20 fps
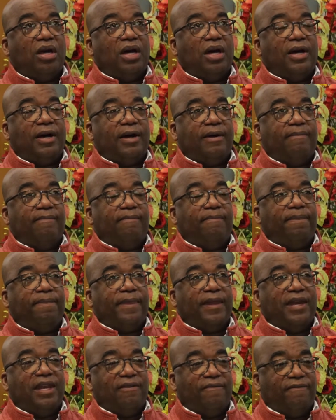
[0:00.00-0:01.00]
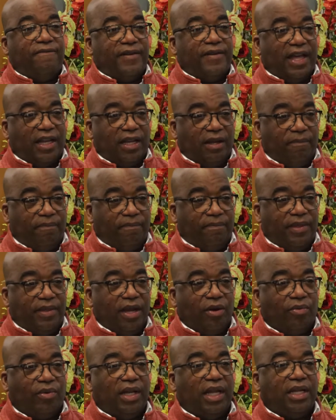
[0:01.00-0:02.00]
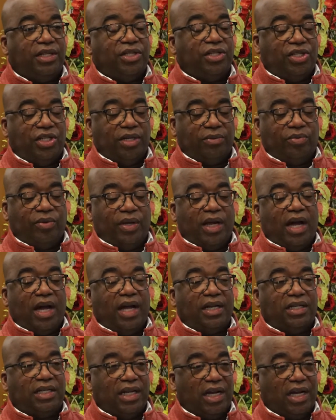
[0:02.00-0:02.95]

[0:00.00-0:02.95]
um, develop their relationships with God,